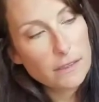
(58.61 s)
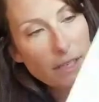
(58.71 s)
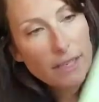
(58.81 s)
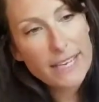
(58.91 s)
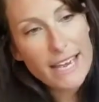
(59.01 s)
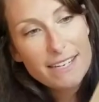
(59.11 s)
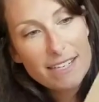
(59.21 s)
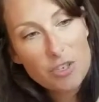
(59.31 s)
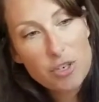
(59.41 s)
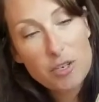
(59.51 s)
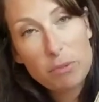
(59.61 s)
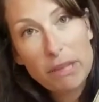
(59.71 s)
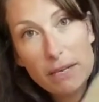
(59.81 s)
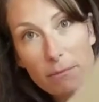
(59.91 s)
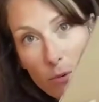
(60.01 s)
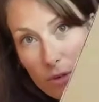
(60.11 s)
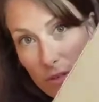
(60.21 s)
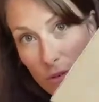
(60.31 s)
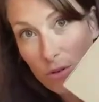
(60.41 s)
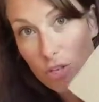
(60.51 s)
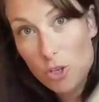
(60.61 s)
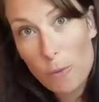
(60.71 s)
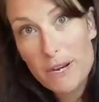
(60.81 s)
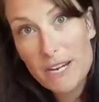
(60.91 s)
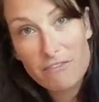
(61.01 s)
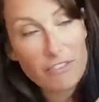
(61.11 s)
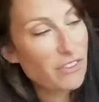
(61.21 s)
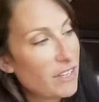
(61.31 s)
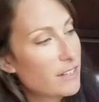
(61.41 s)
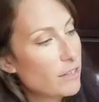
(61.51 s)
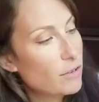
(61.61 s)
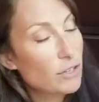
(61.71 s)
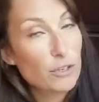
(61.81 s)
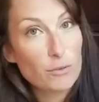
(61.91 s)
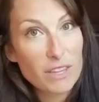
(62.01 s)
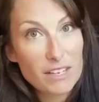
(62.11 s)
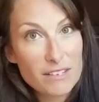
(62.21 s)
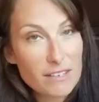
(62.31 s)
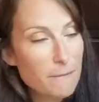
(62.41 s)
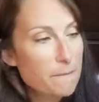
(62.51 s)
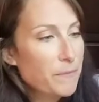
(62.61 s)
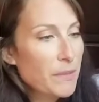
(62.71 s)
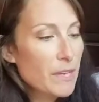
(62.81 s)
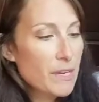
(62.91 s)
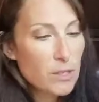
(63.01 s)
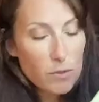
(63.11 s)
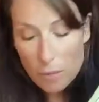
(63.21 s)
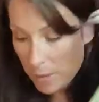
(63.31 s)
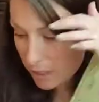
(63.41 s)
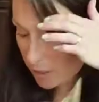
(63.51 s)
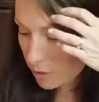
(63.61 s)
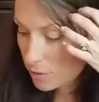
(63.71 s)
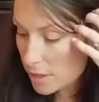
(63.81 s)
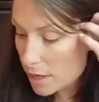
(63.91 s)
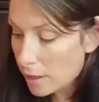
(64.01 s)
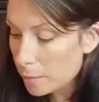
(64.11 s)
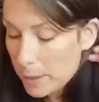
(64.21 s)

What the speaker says: Again, it's just plain board, so there's so many different that you can do with this. So I picked those up.